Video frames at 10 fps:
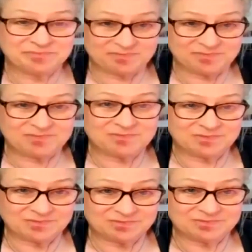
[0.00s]
That's a
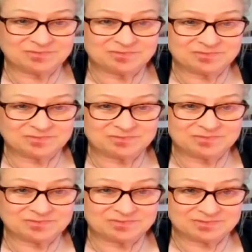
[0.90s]
lot of money.
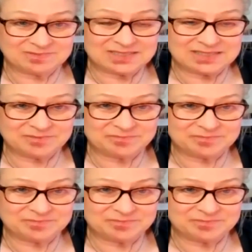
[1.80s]
Um, you know,